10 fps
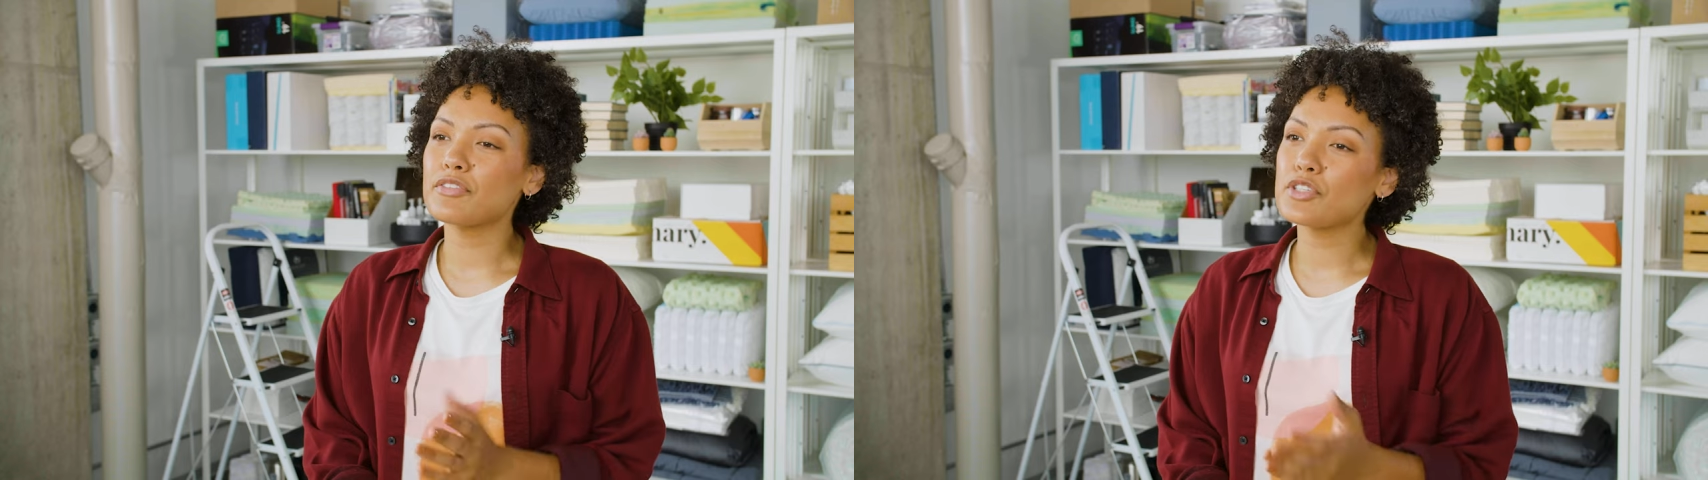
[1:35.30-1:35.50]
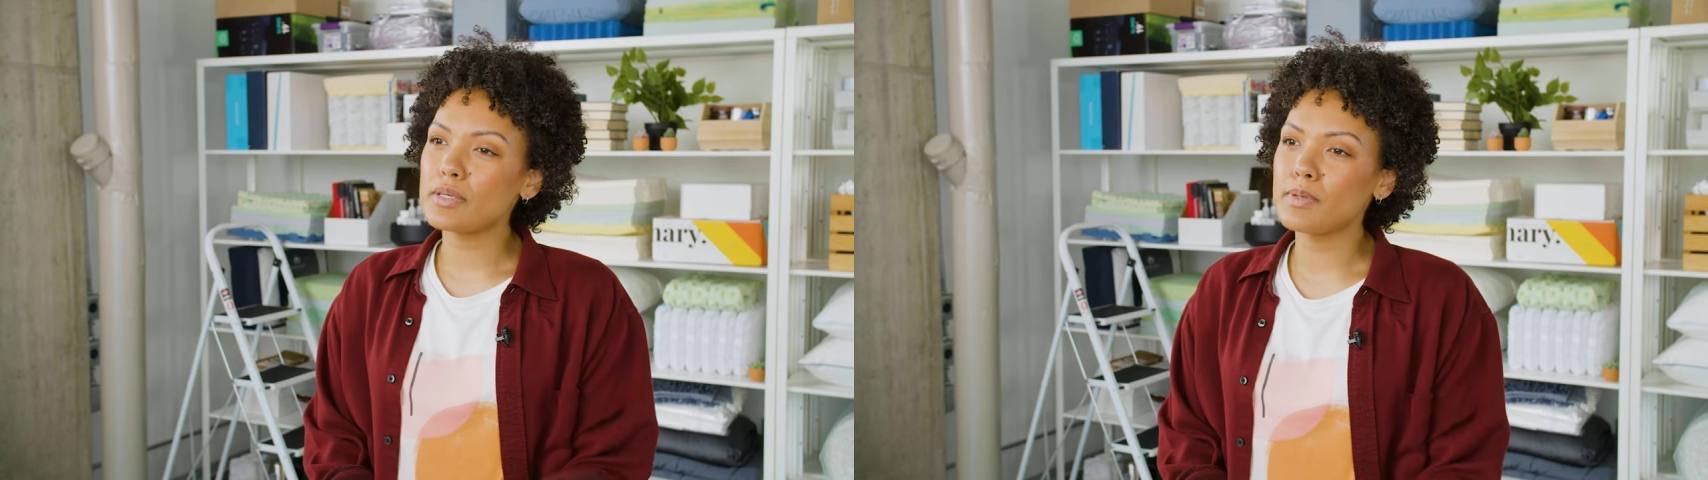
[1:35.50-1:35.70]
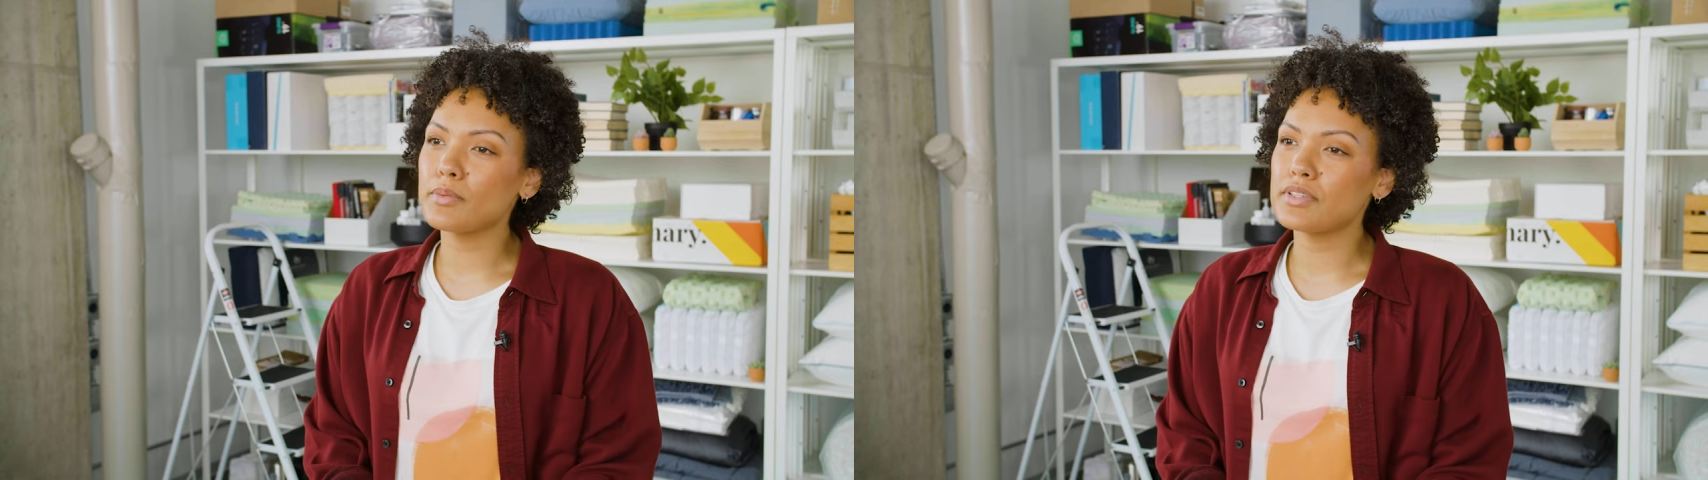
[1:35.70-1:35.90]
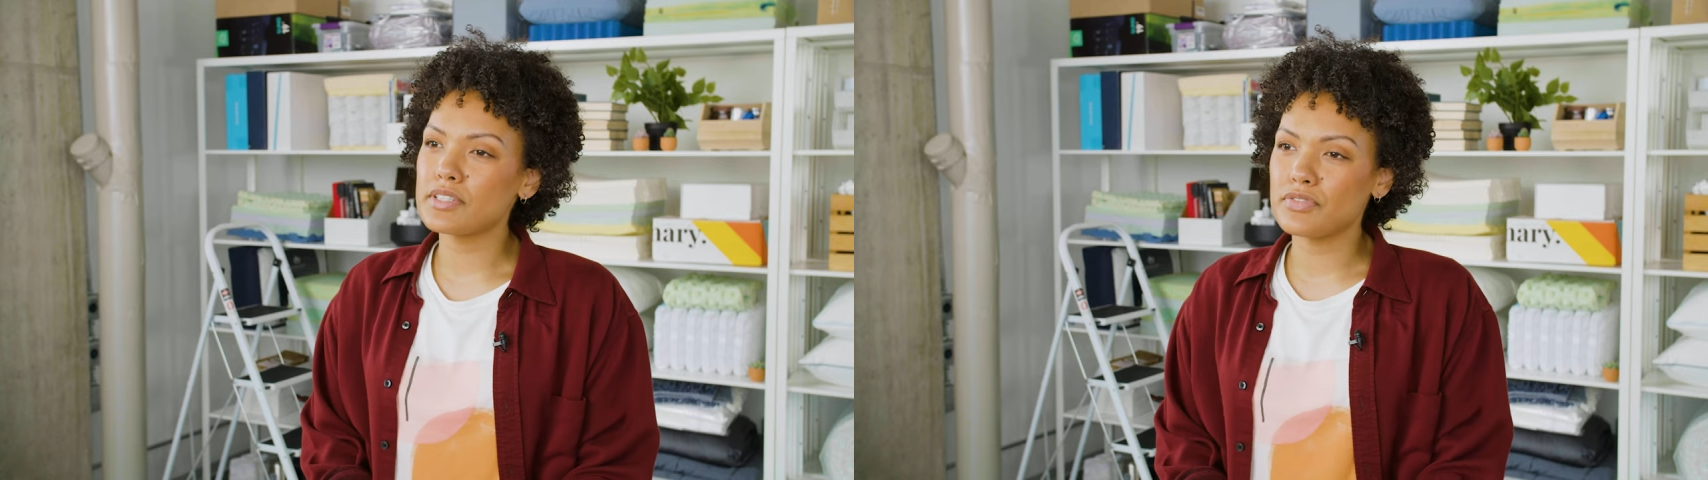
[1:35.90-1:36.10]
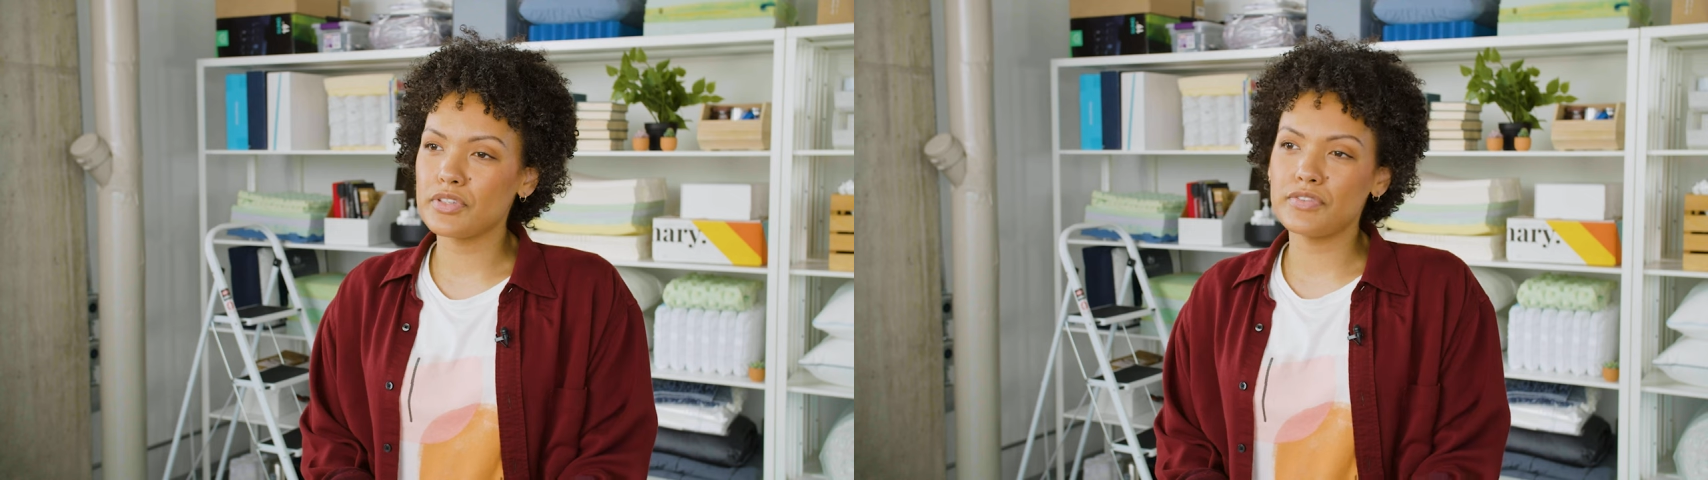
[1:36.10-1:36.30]
After sleeping with
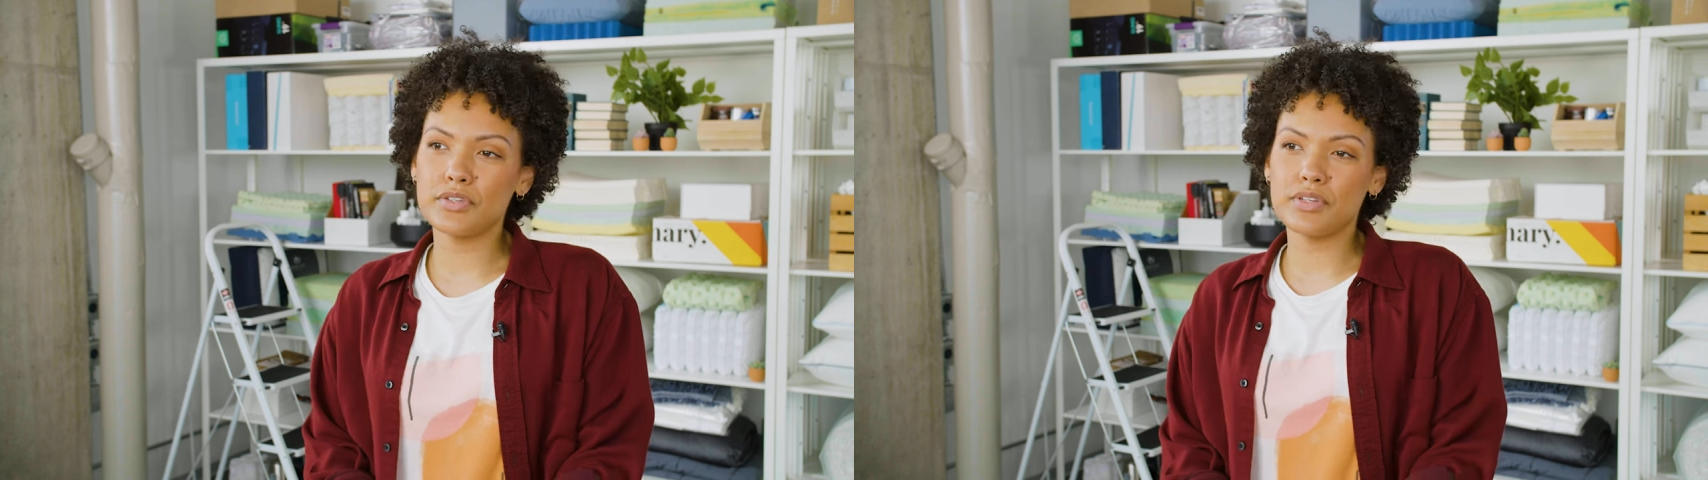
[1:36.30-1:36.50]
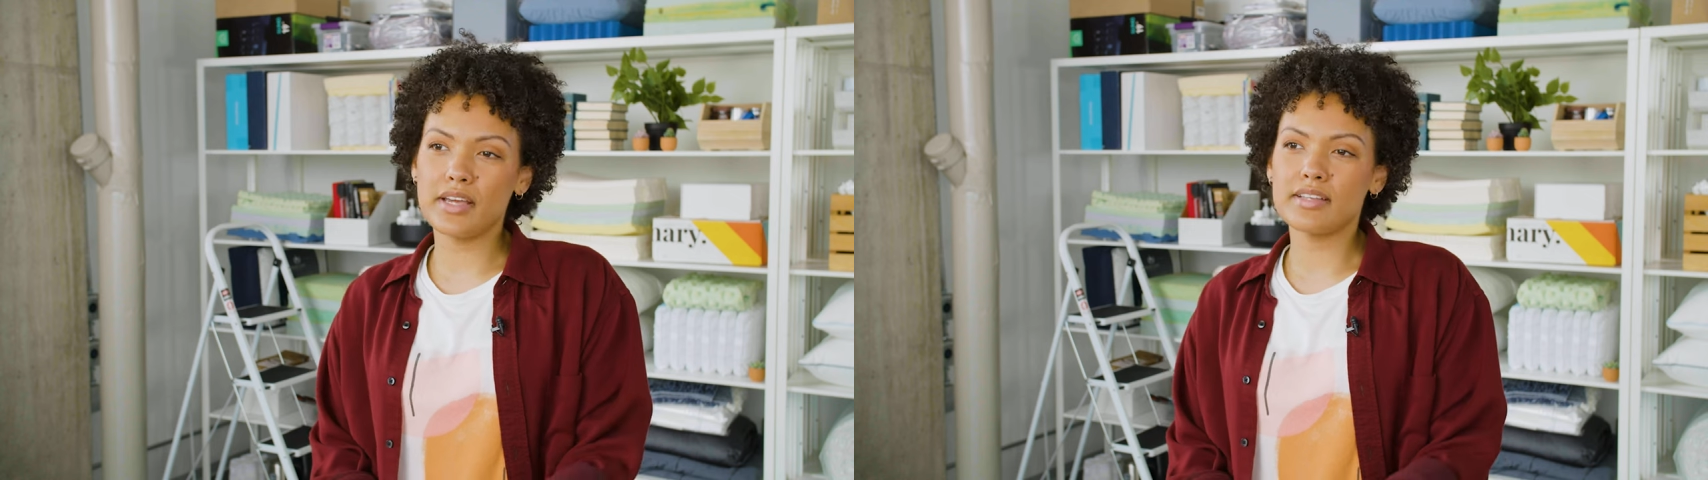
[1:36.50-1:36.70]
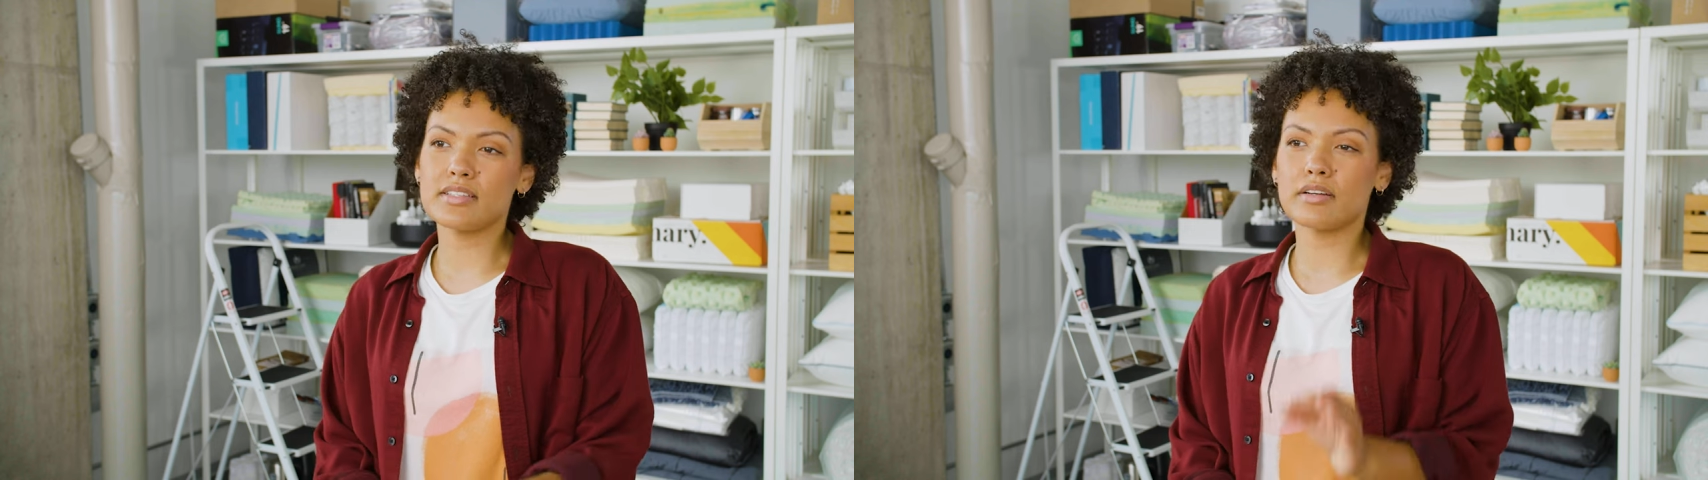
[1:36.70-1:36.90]
this for a few days,